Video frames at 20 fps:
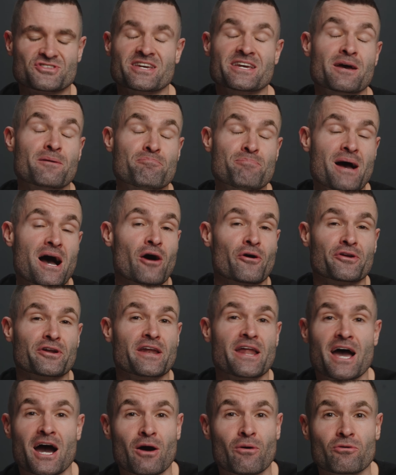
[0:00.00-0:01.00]
say, about an
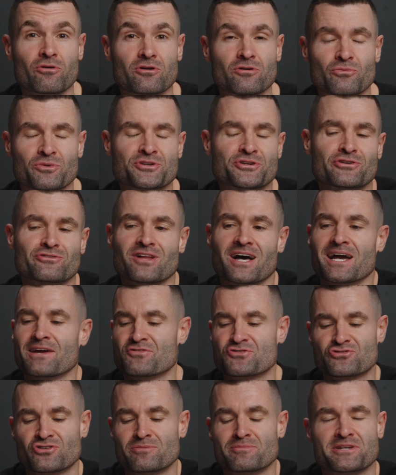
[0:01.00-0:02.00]
hour. When you're live
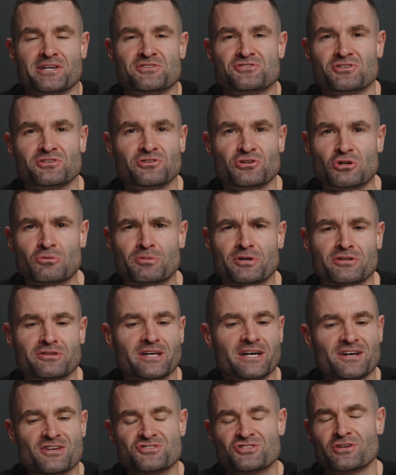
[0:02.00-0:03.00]
streaming, it's a little bit
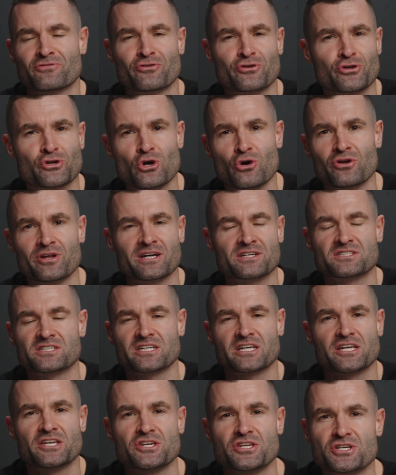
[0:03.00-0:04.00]
less. Different codecs and
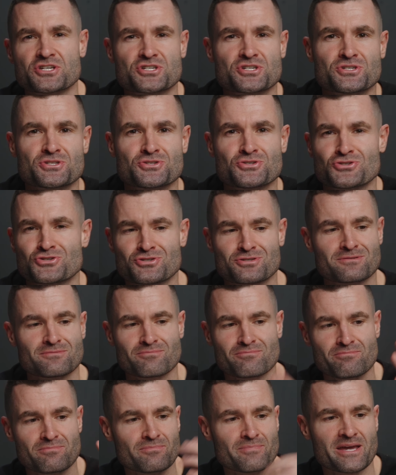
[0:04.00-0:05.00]
conditions
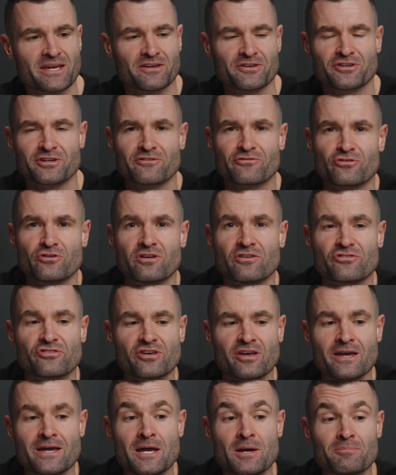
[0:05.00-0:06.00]
make a difference.
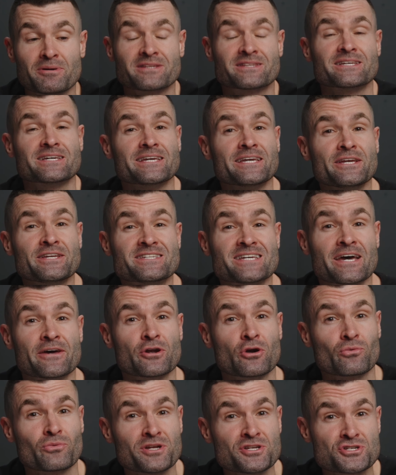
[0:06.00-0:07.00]
But the E10
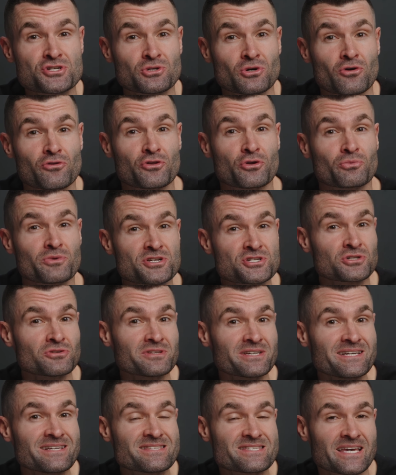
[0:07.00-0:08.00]
original, the original
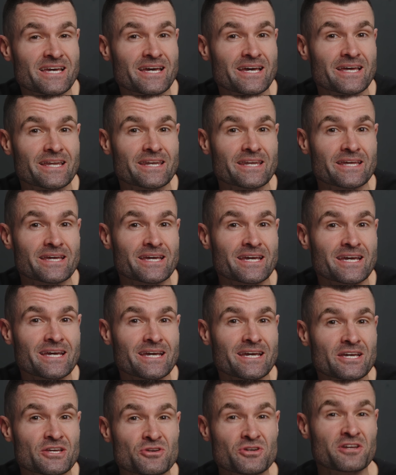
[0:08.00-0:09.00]
E10,
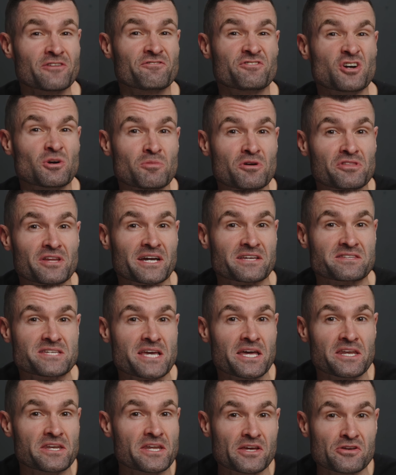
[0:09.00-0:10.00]
you could film with like
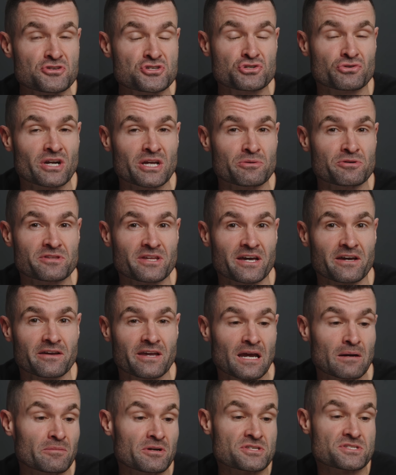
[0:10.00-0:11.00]
10 days straight with that
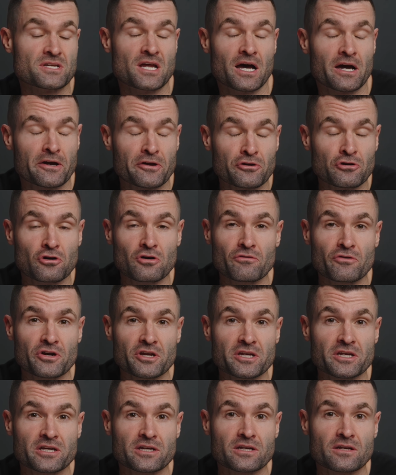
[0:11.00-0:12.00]
camera. It's not gonna
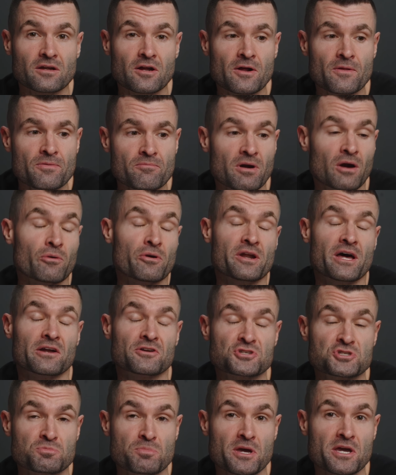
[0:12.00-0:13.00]
overheat. You might run out of
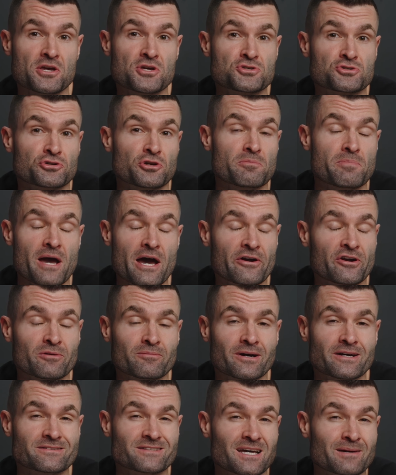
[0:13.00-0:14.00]
space or your battery
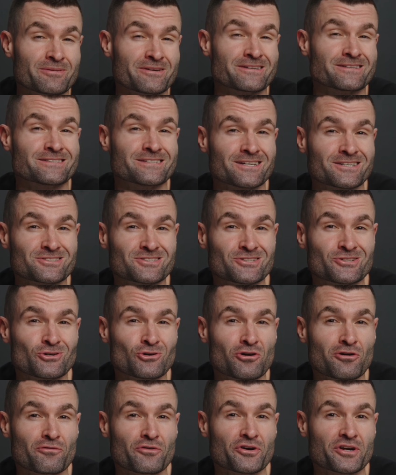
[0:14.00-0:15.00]
might die, but it doesn't
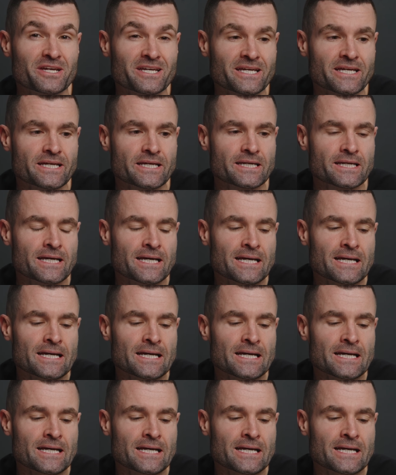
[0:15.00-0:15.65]
overheat.